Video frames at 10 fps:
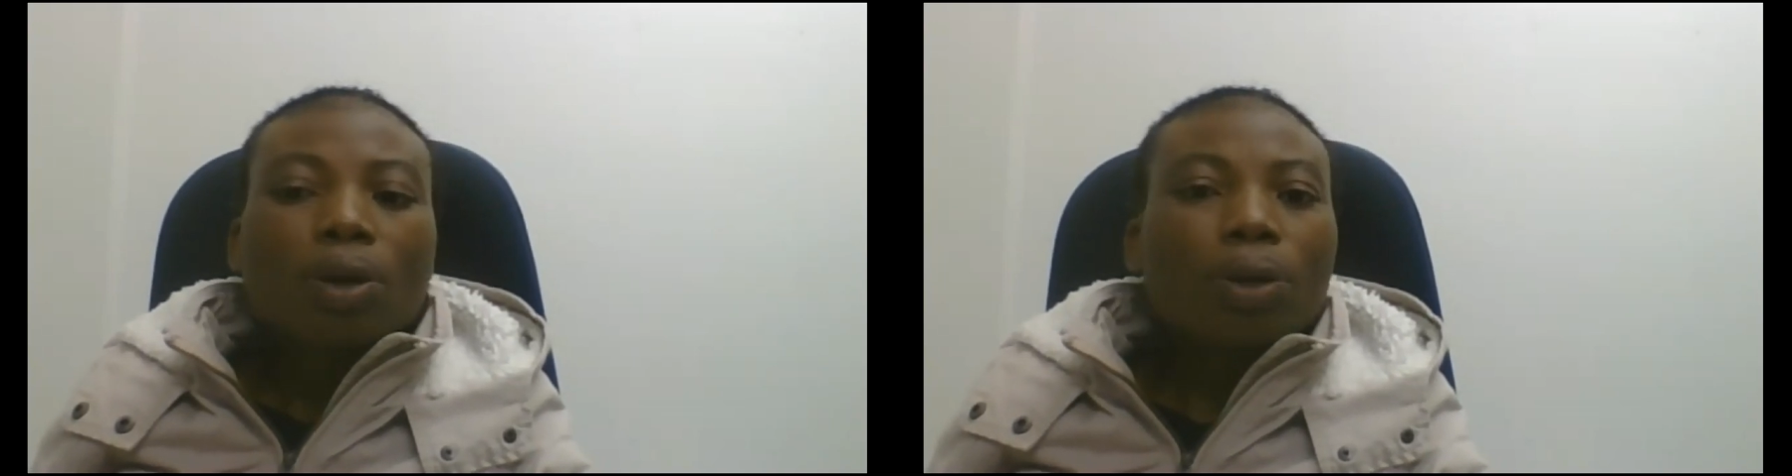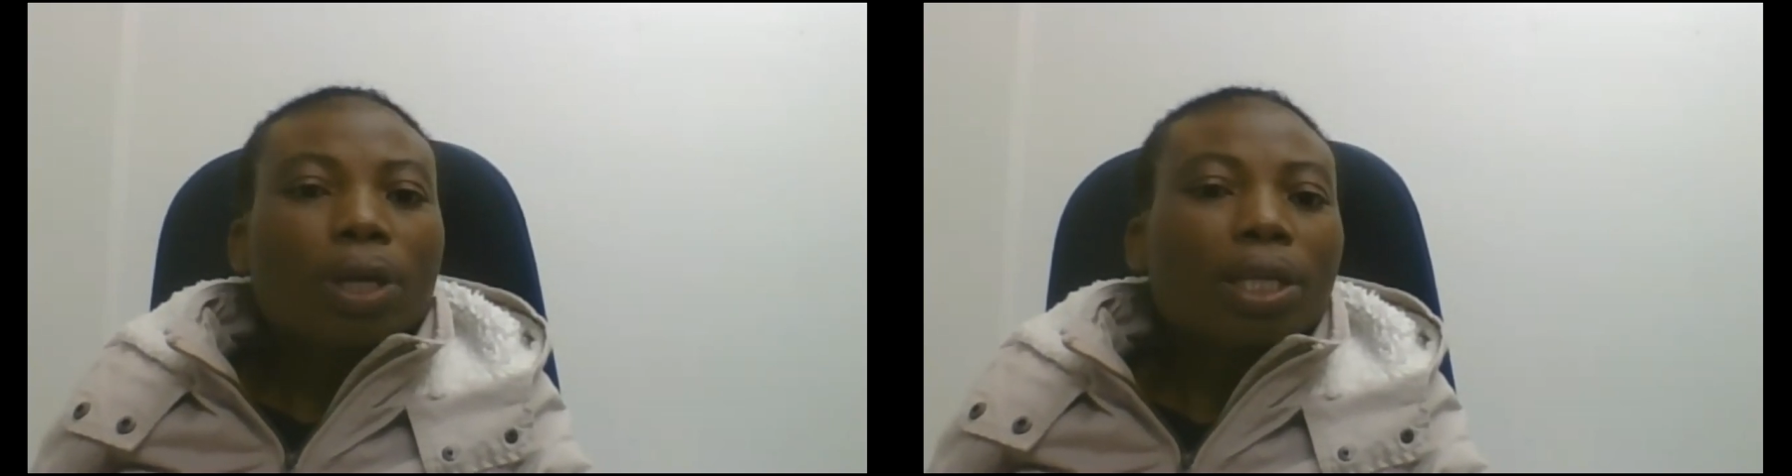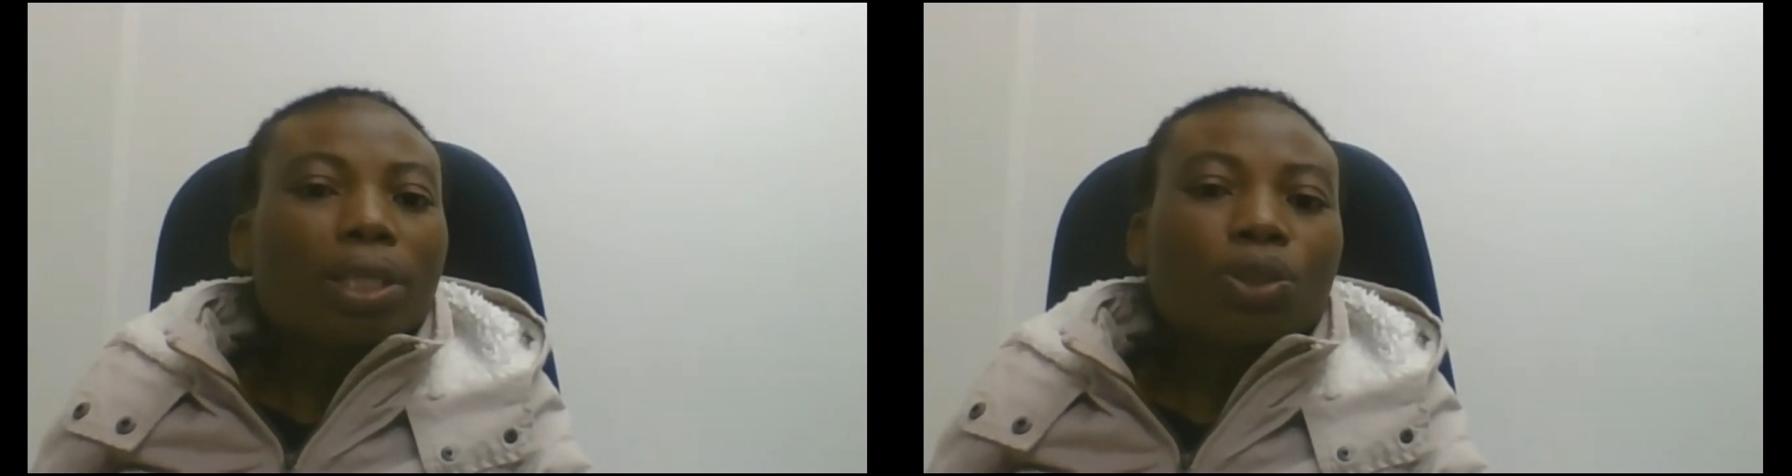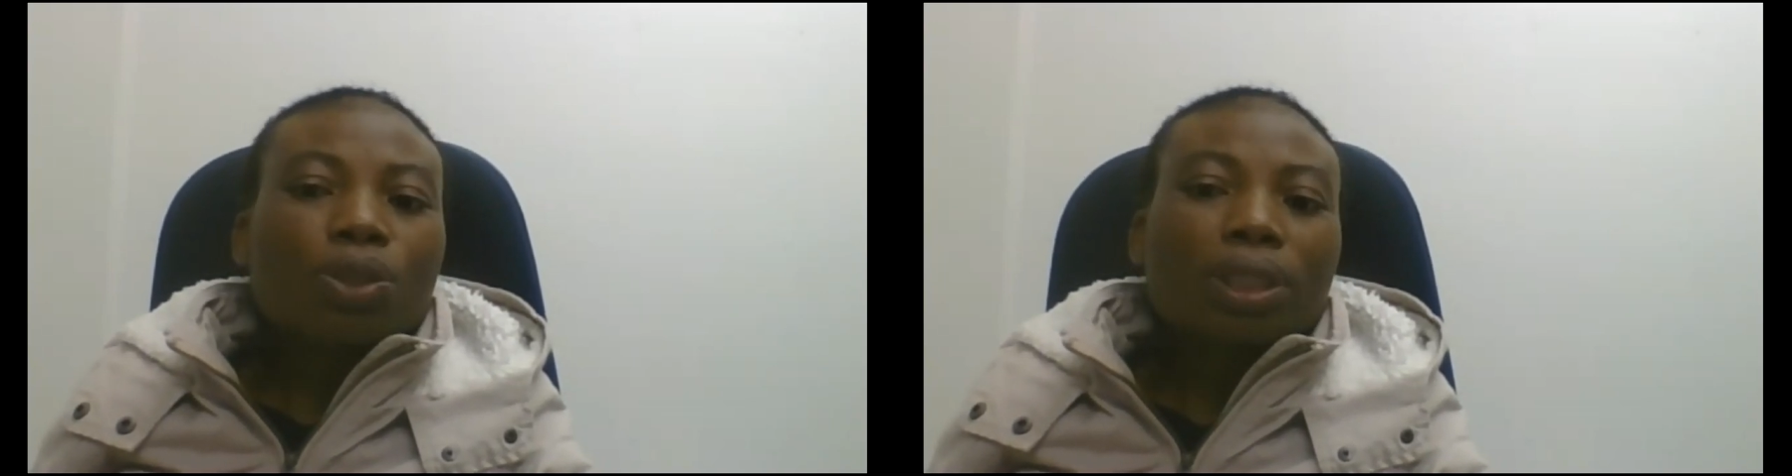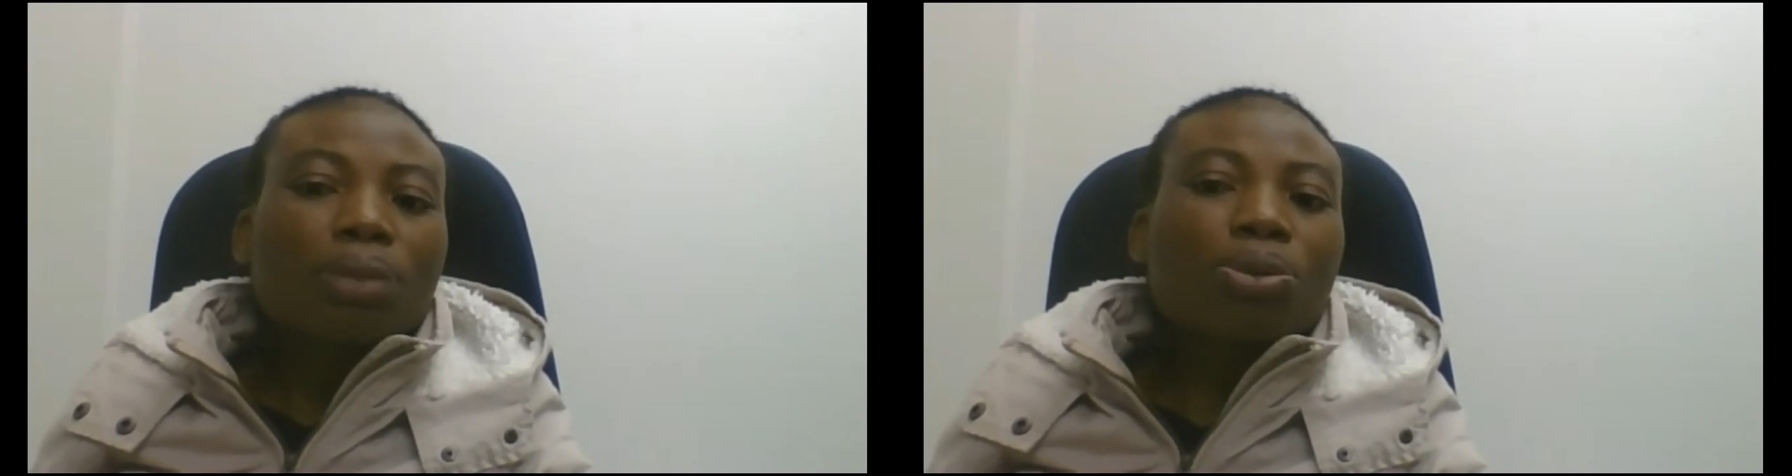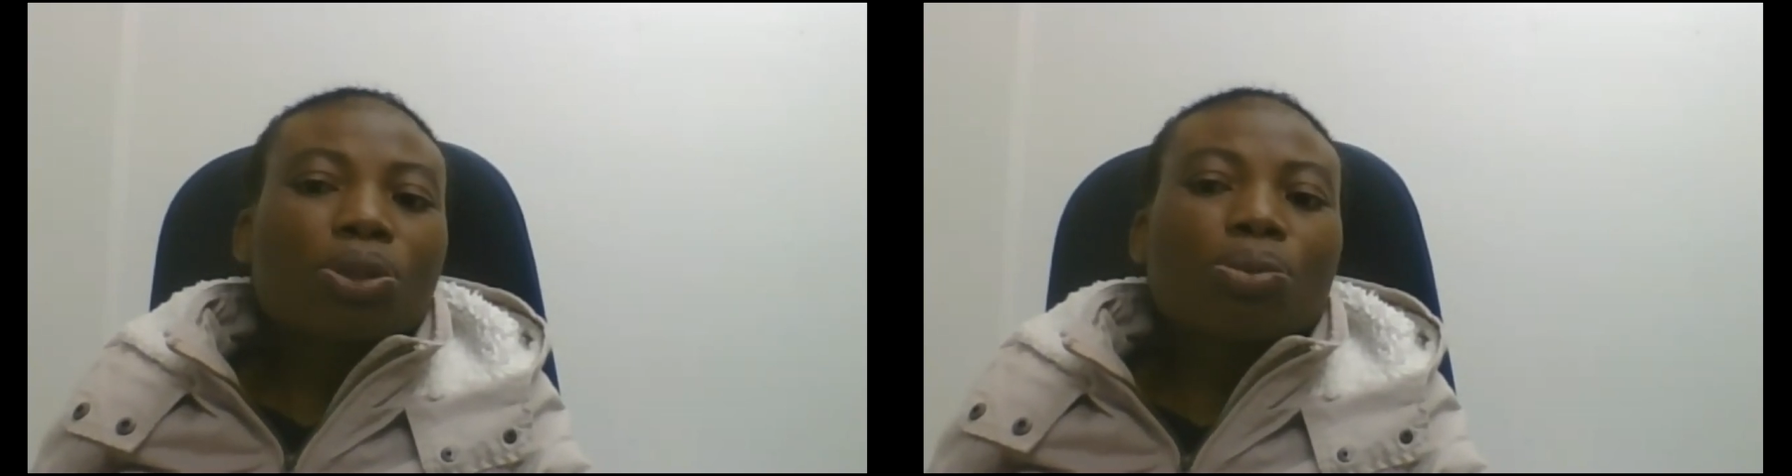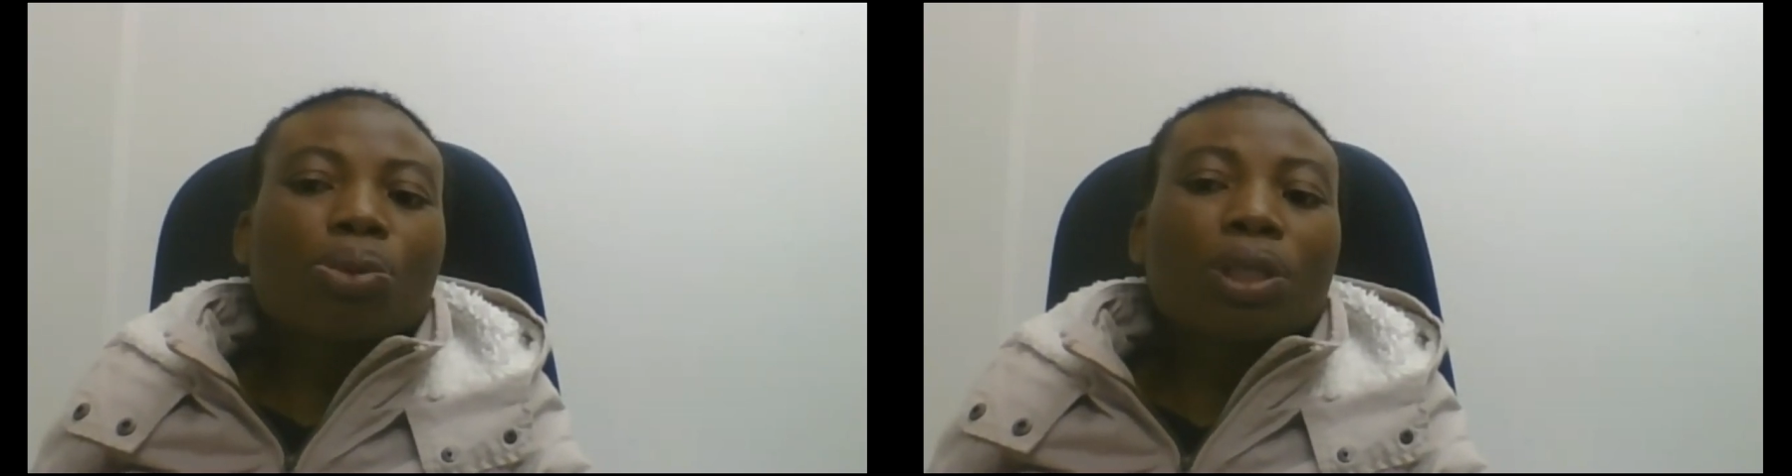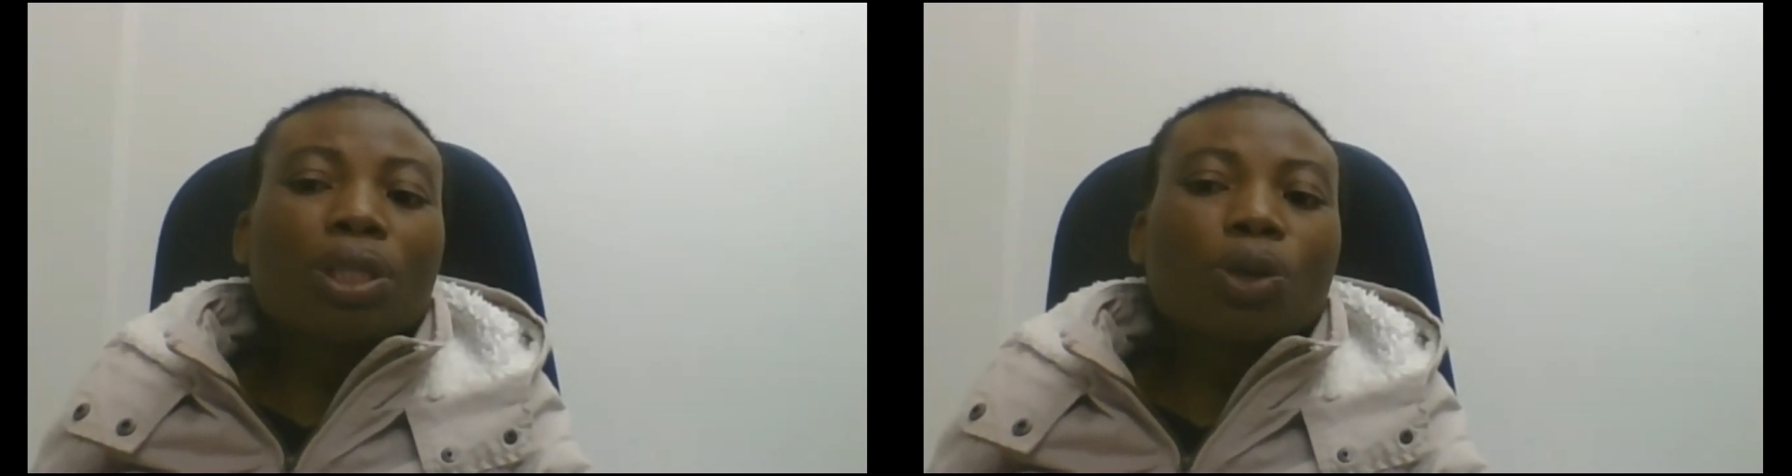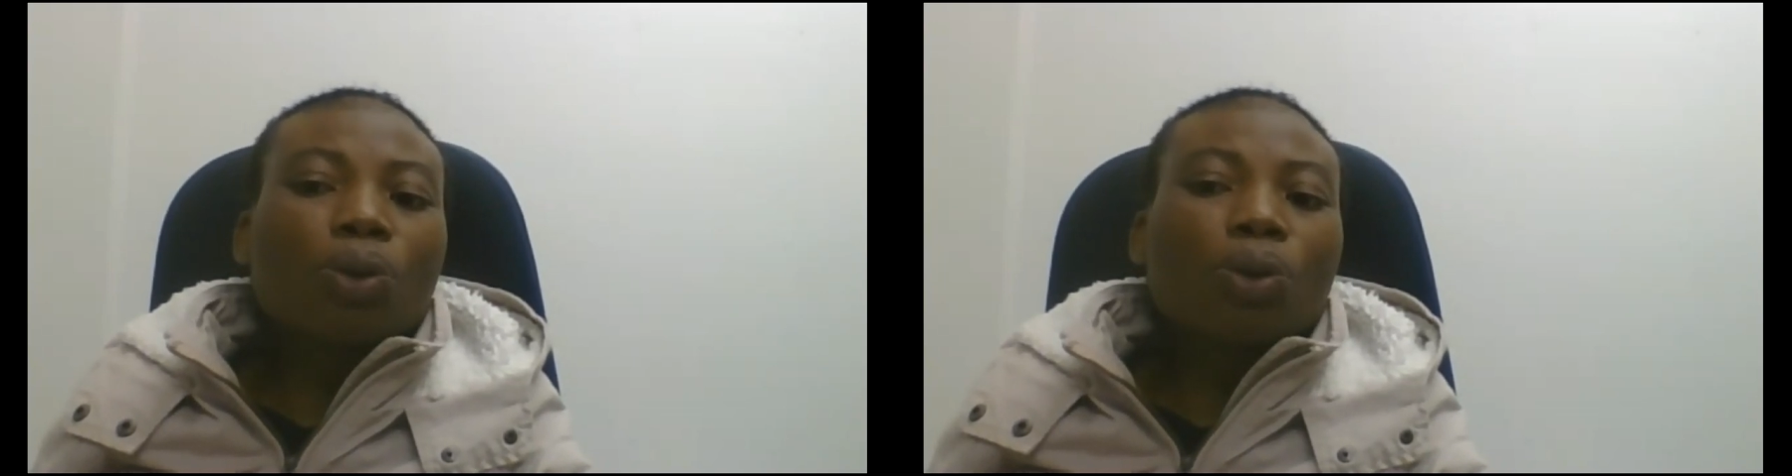Okay, you seems to be the